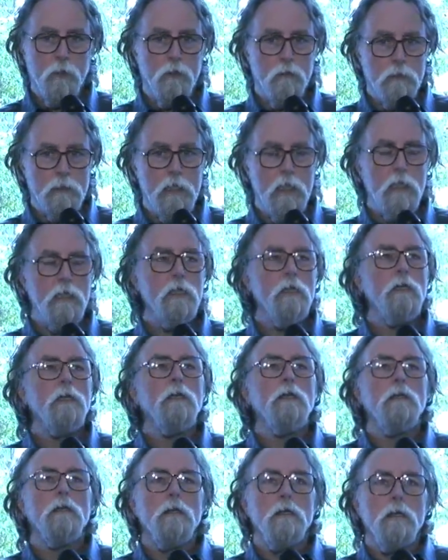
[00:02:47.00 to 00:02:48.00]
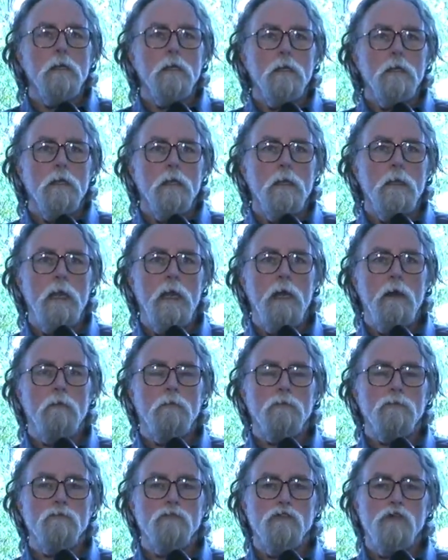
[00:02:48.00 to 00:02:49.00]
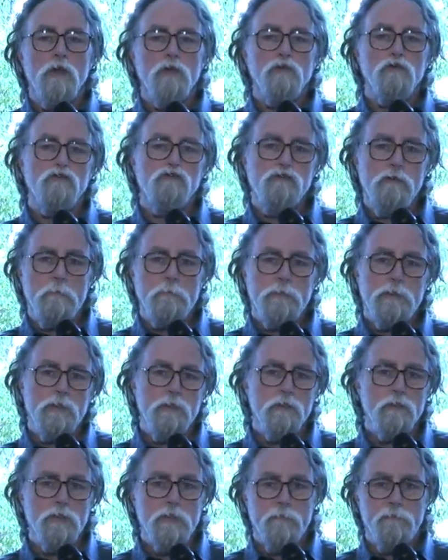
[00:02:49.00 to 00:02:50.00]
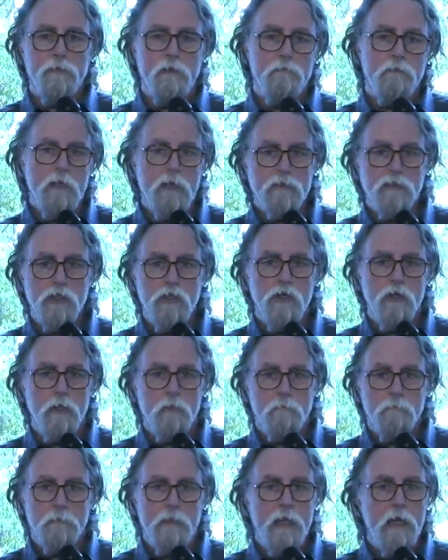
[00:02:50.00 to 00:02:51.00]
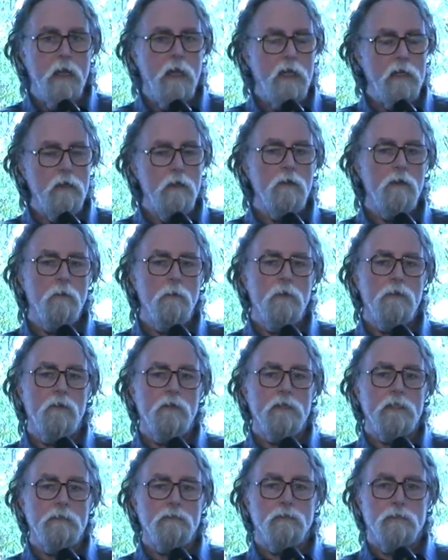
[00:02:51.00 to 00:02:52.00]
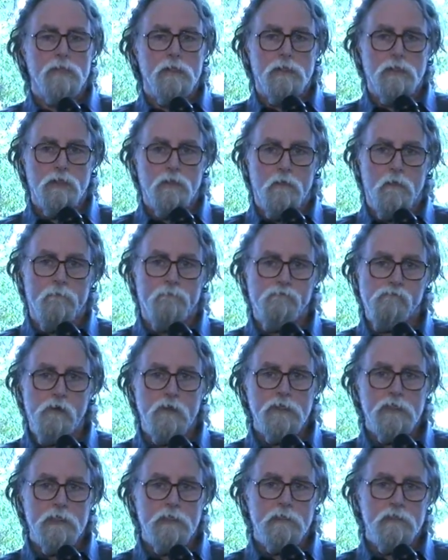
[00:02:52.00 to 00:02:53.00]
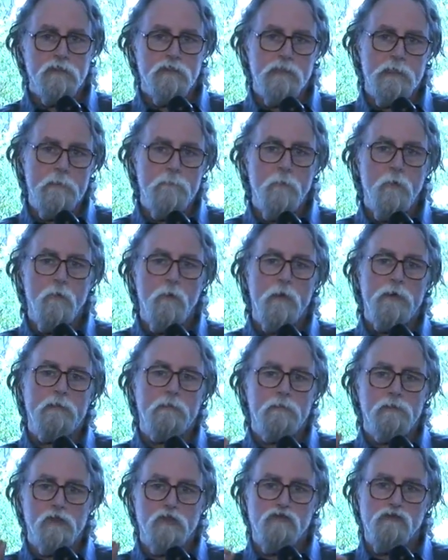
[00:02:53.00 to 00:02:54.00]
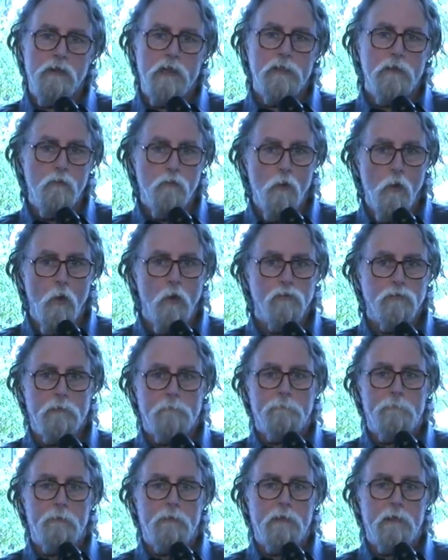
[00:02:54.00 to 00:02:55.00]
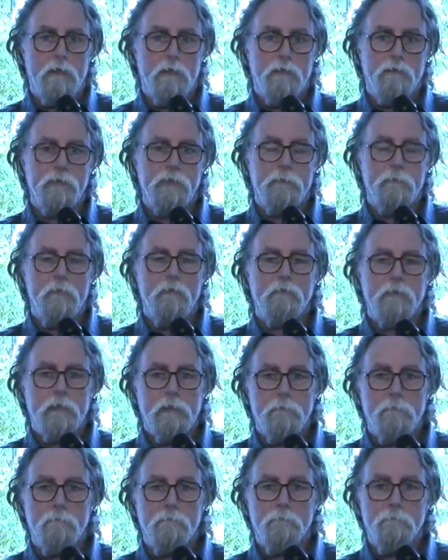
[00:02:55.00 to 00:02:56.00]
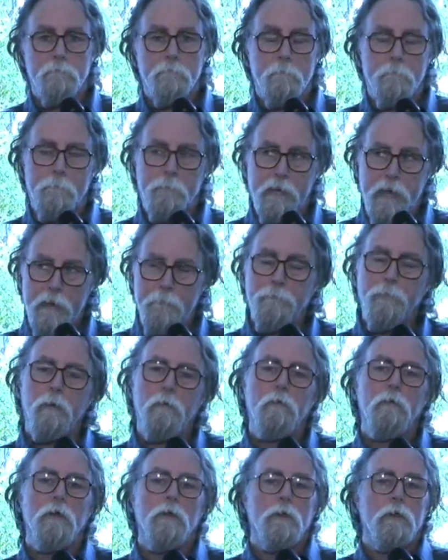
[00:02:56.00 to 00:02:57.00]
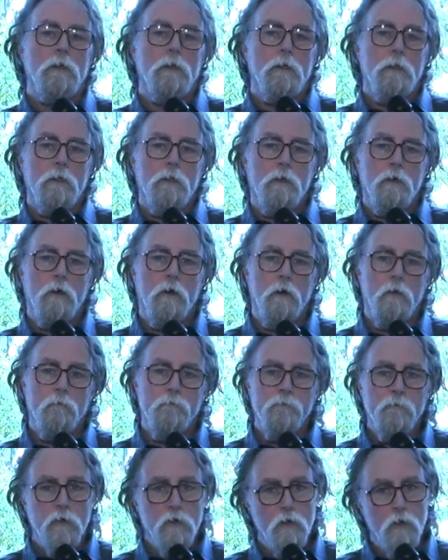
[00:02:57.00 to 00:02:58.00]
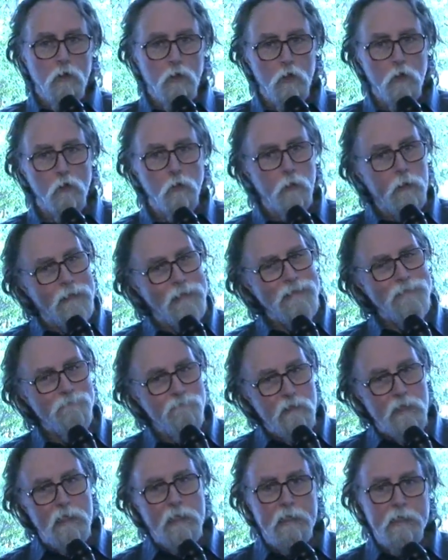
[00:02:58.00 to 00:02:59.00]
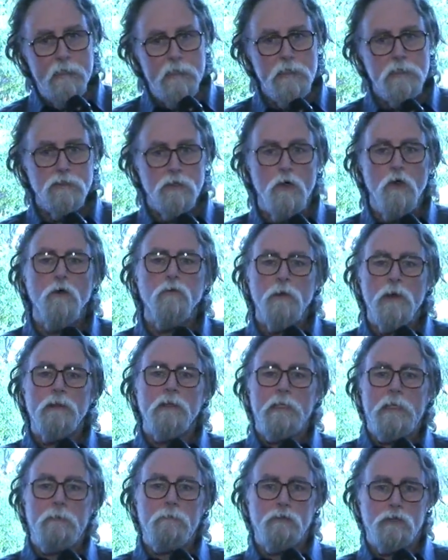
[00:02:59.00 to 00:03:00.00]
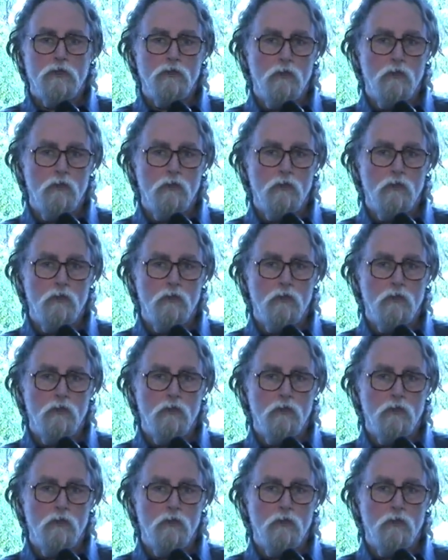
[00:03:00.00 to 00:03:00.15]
Okay? Now, Donald Trump's used a term. Now, I don't know whether this was a Freudian slip or whether he was trying to warn the American people of who he really is, or whether he was